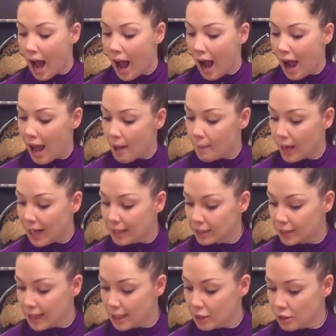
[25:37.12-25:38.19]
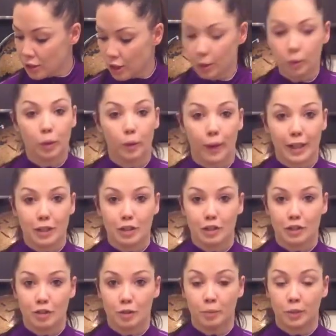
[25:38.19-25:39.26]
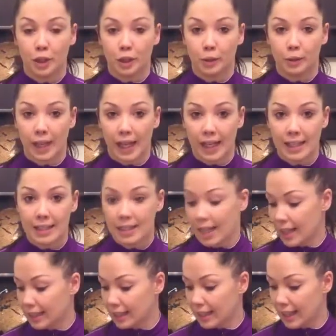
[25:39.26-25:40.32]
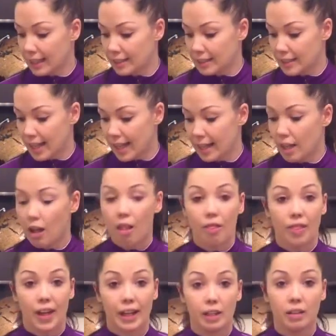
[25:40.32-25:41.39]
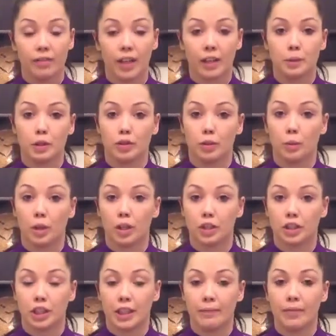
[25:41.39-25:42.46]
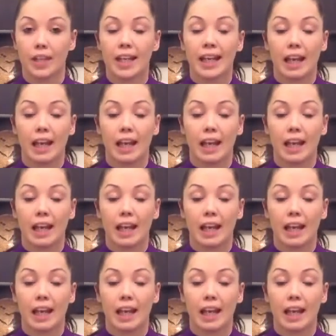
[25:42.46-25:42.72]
As there's no questions from you guys, I'd like to say thank you very much for watching.